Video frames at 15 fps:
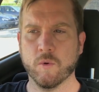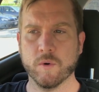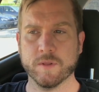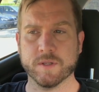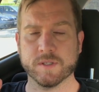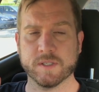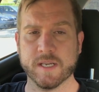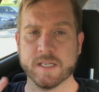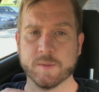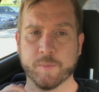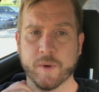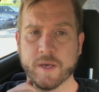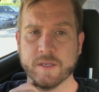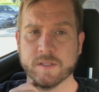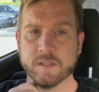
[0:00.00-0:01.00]
with the
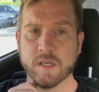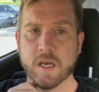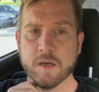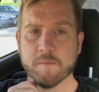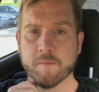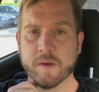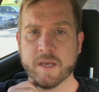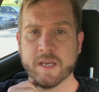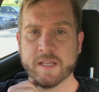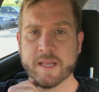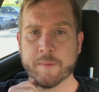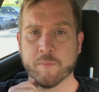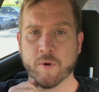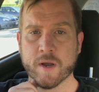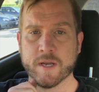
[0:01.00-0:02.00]
centerpiece being
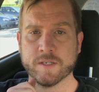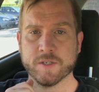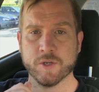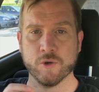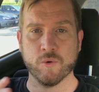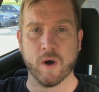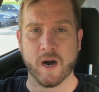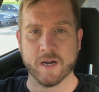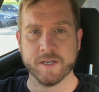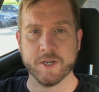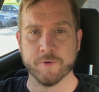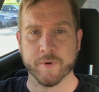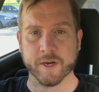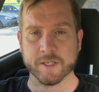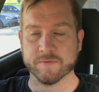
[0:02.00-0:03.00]
their brand new
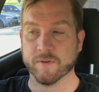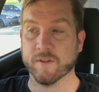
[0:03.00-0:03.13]
onion rings.